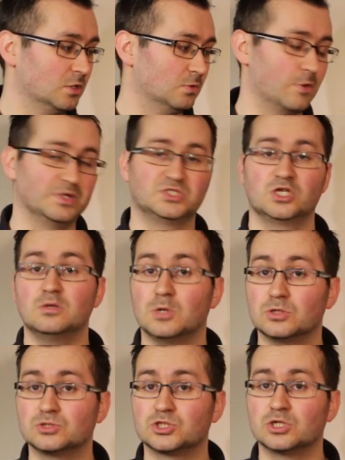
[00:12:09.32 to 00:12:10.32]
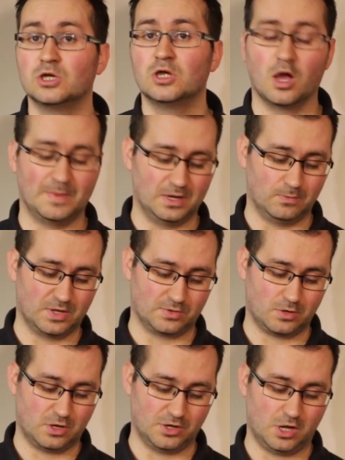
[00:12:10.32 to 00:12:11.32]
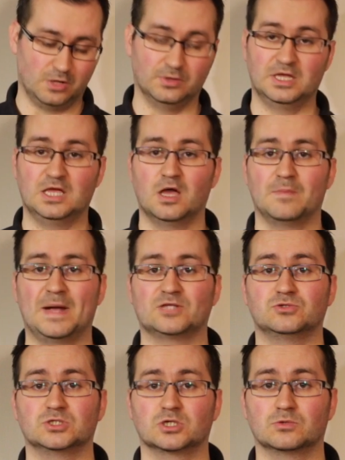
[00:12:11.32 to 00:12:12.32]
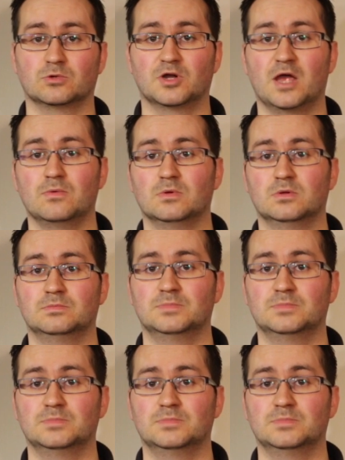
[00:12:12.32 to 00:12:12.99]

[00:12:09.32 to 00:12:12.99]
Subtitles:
worry too much about whether or not the battery's going to run out.